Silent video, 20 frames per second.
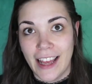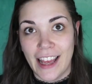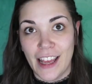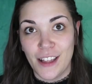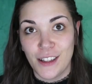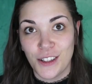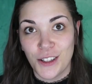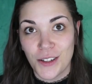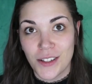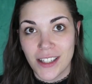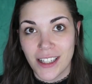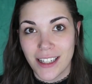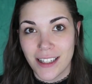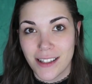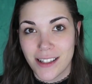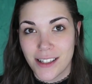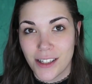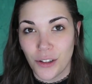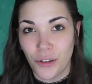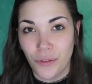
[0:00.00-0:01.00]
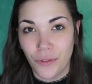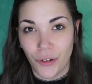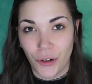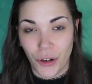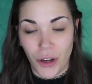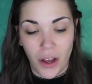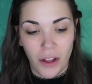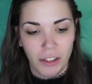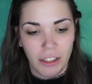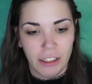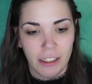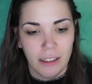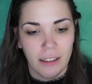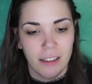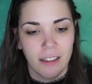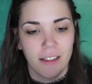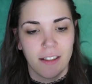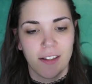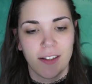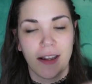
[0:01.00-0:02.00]
It looks like a silver color.
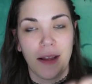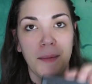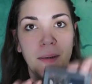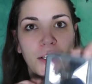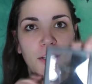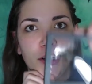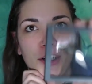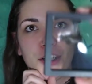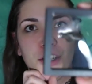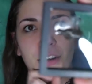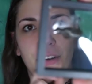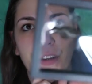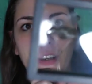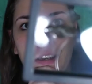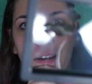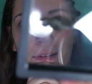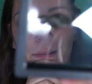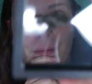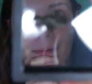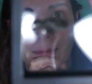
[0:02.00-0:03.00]
Let me just show you.